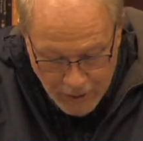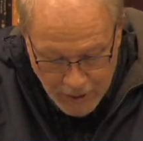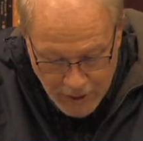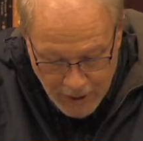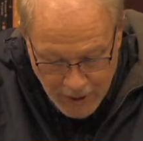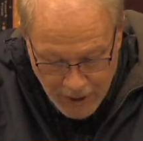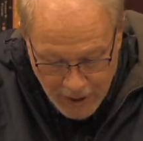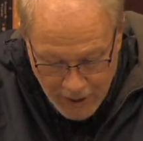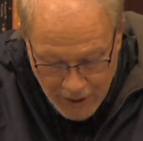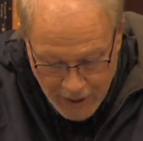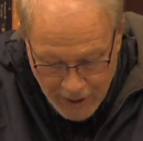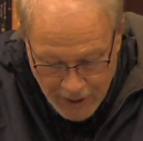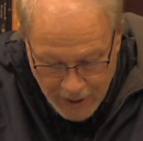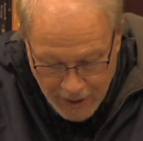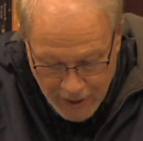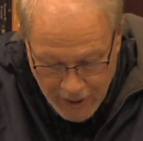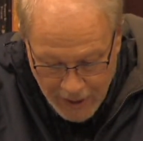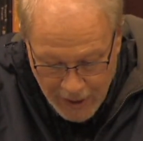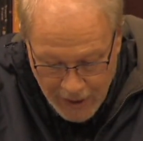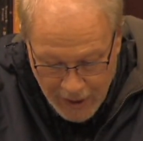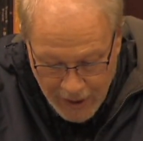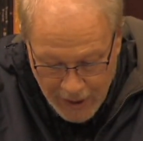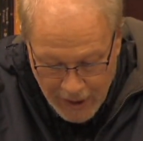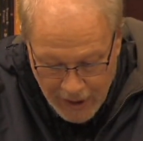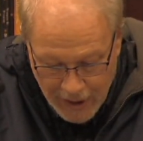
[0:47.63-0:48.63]
today,
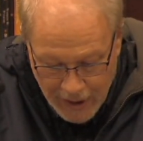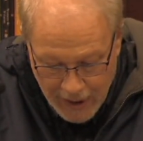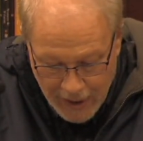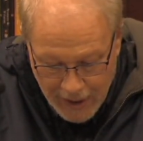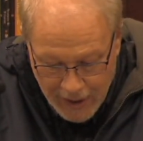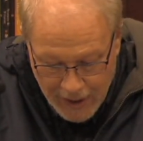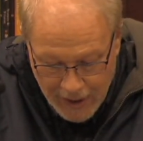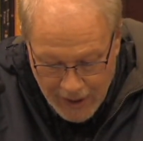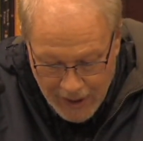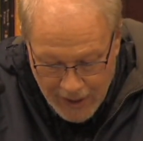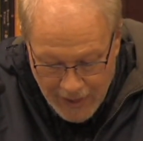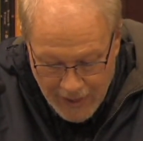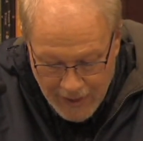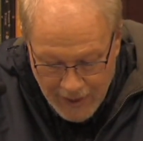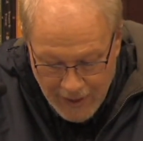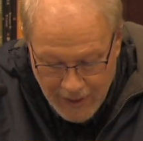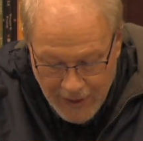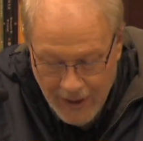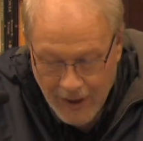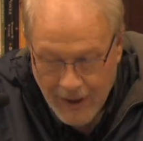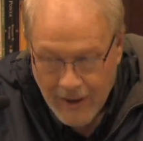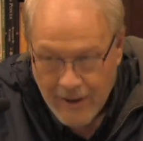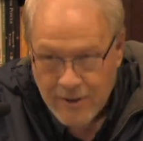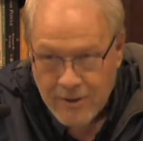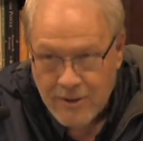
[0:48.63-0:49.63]
and then
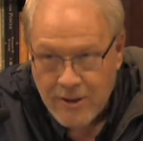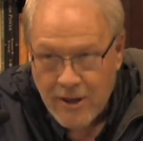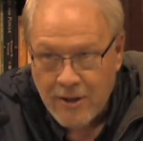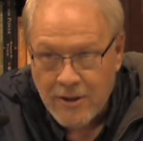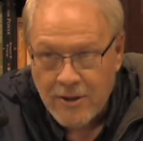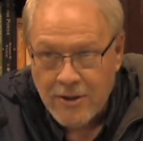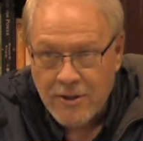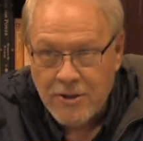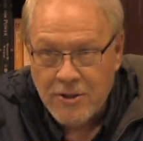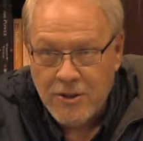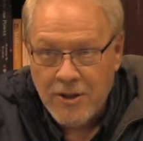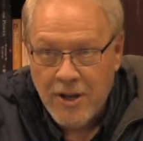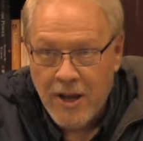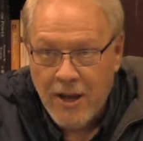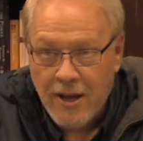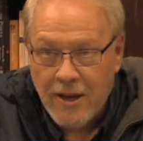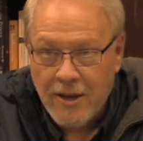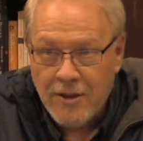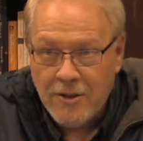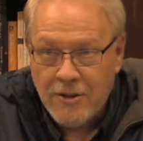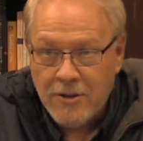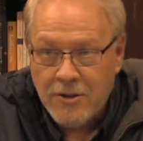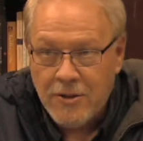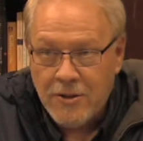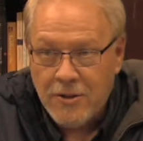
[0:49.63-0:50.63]
kind of set the
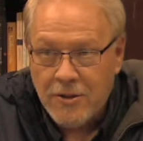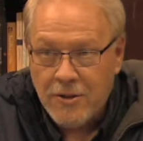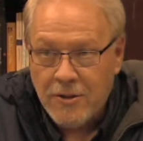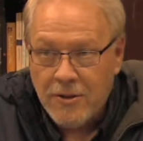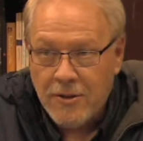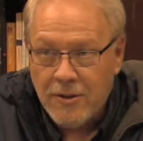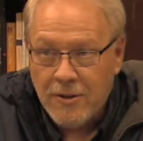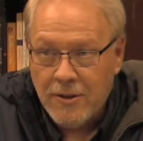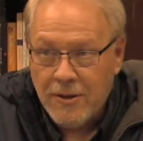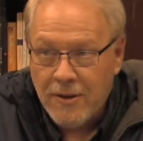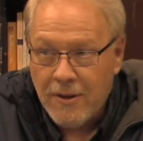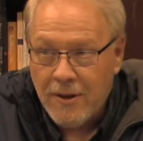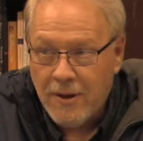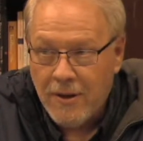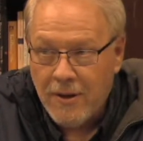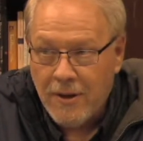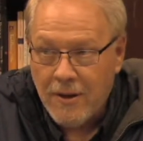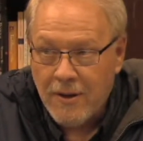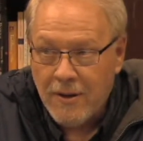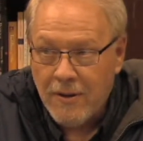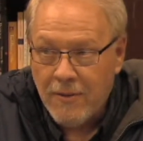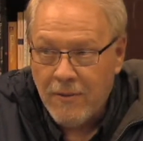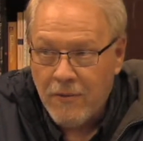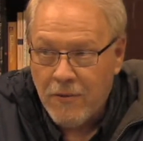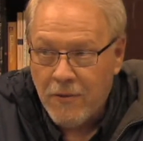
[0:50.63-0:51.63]
stage
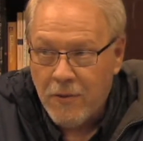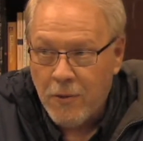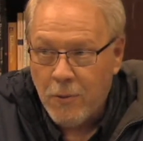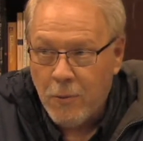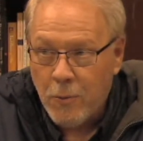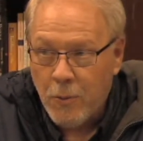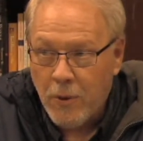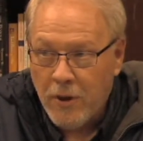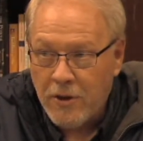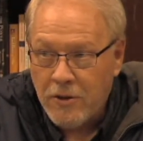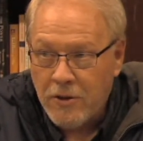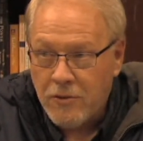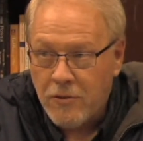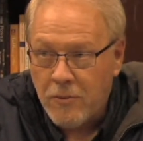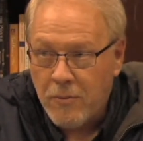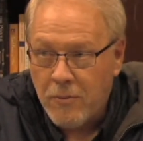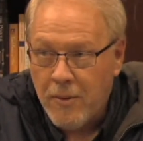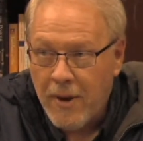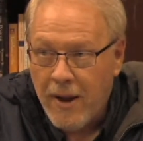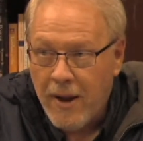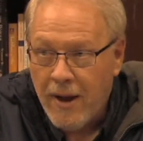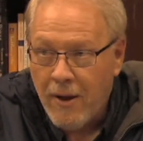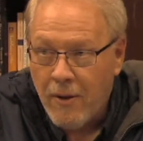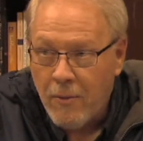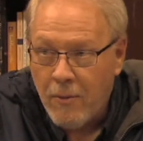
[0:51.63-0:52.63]
a few weeks from
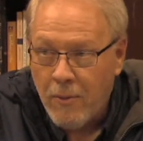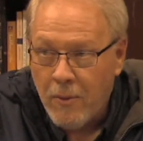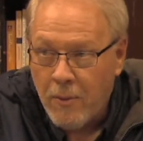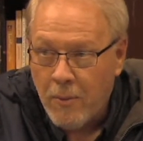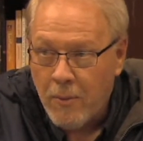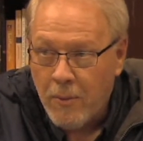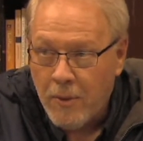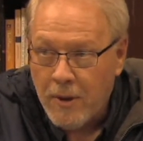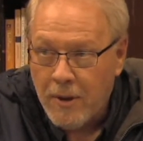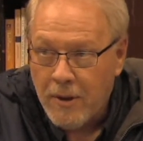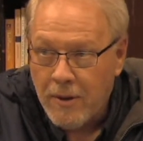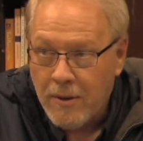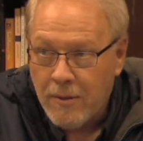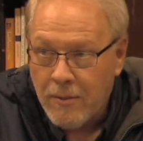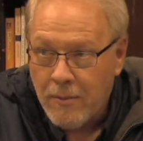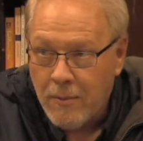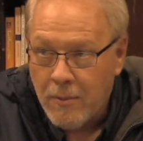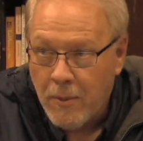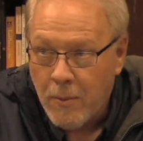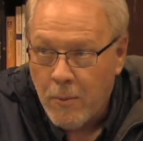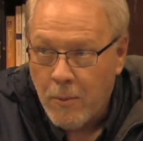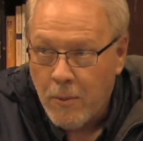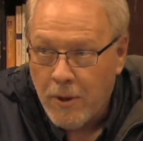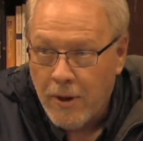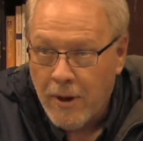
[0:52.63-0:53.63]
now
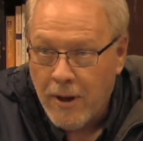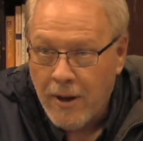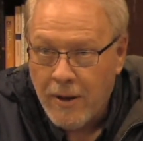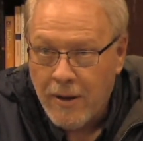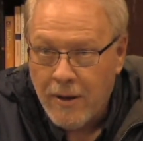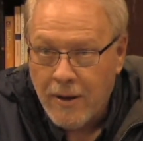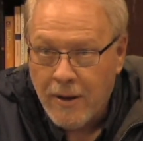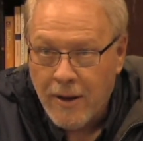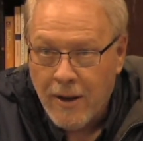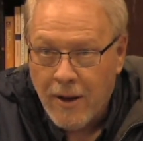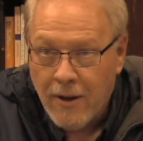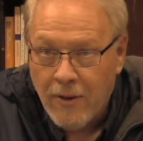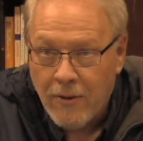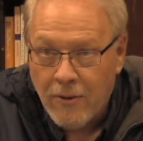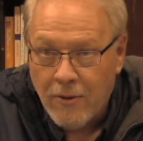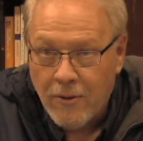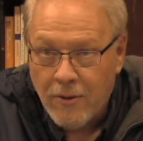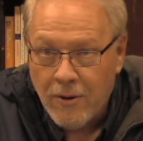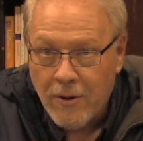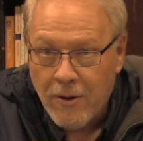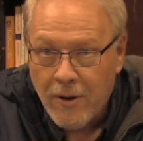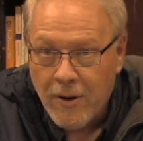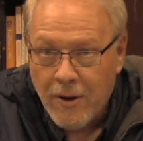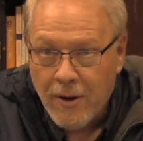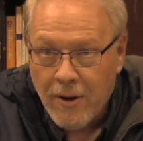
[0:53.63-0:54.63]
when we're getting together.
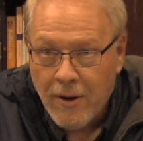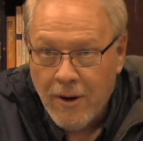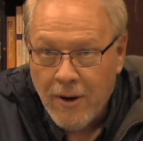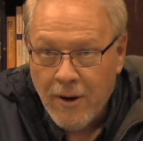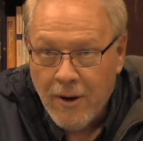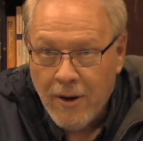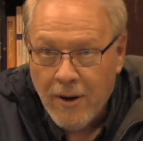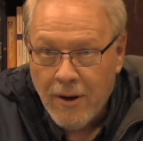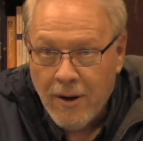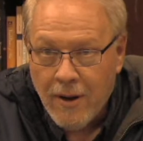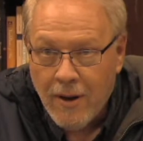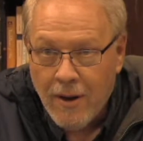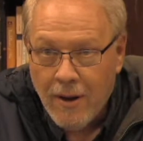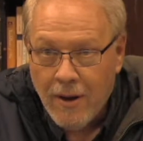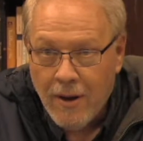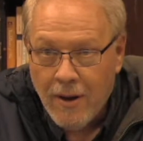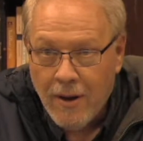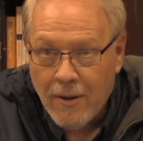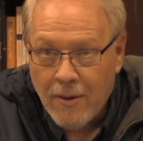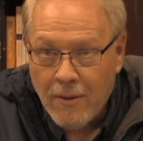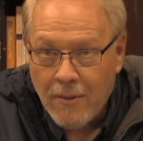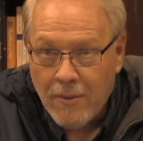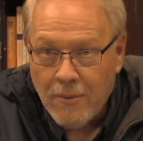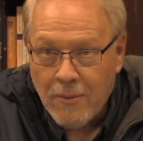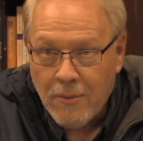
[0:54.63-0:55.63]

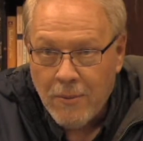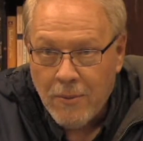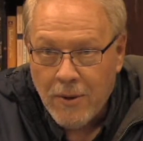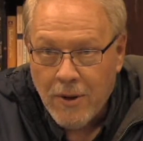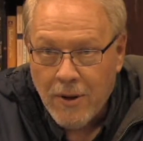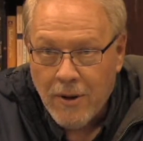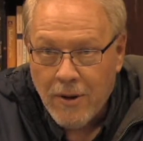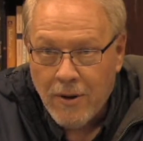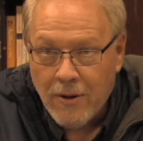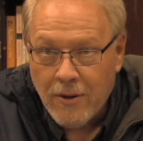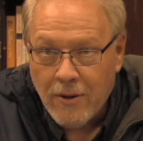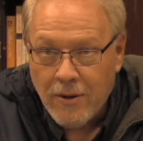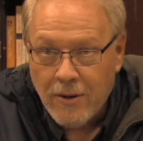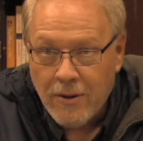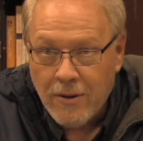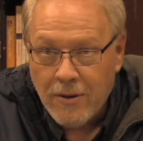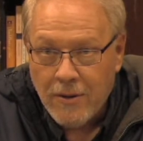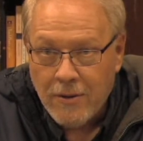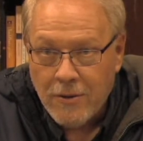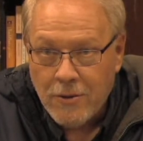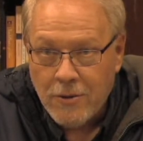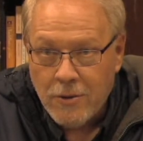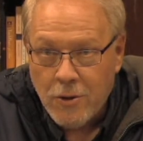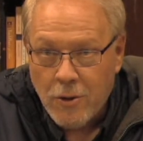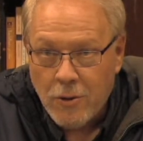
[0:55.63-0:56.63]
We'll get on
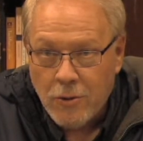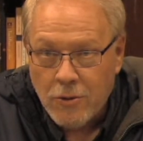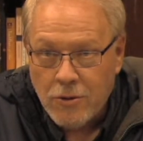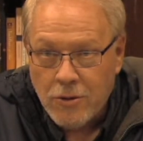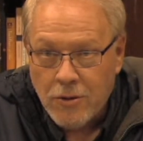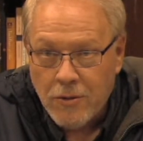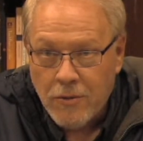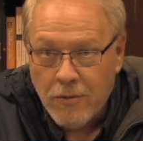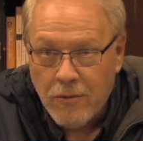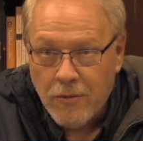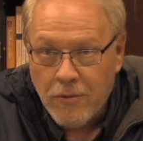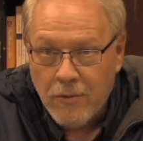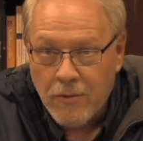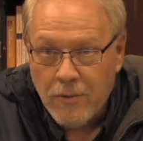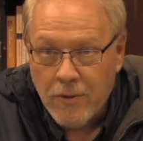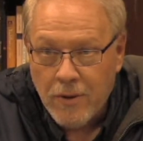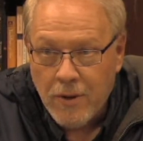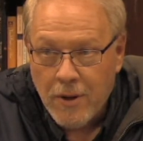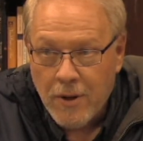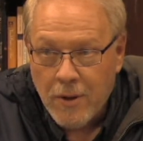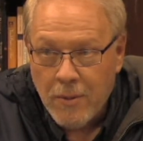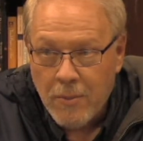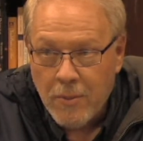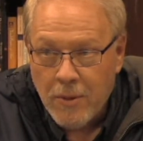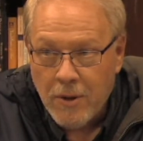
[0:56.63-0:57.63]
Joseph
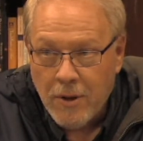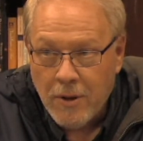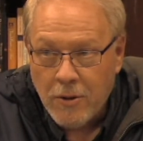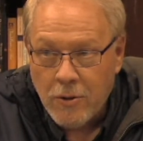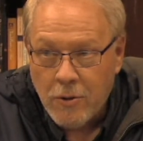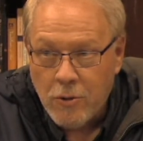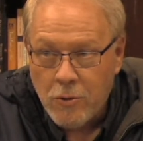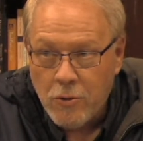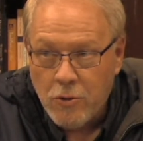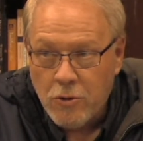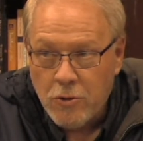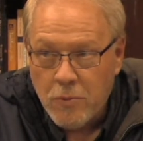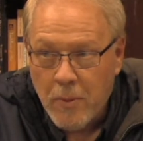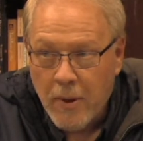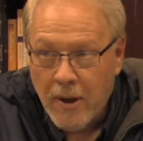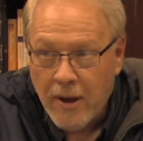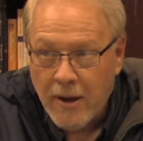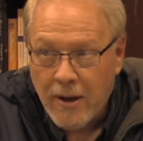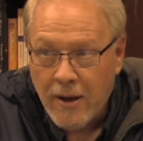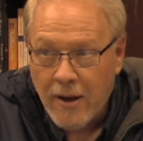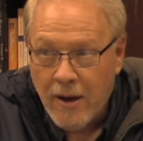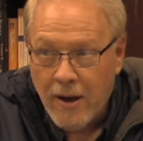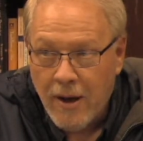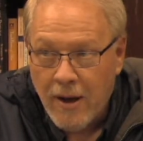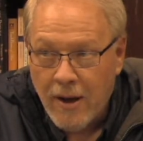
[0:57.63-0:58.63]
being used by
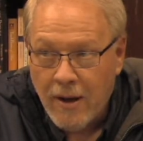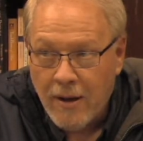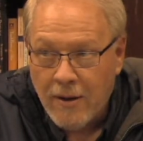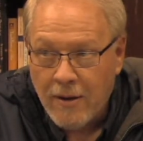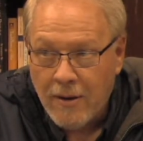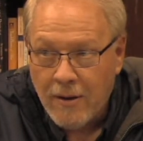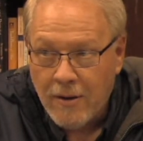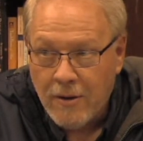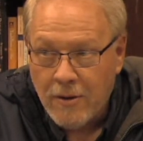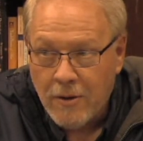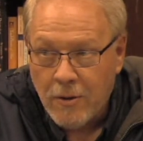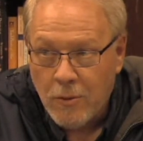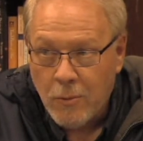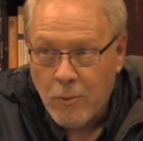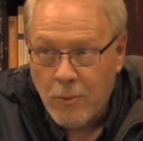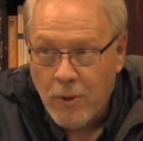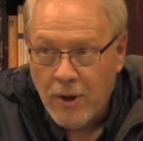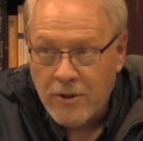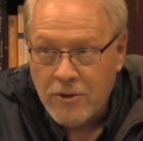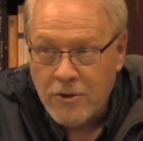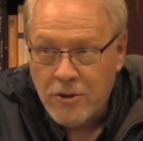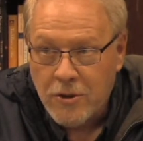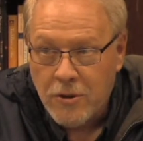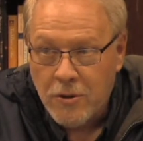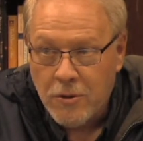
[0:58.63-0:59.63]
God to
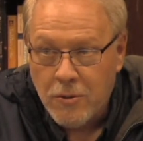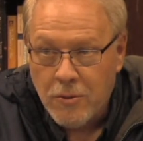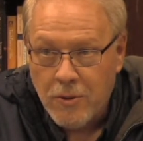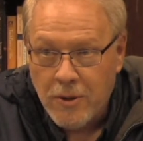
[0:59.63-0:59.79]
rescue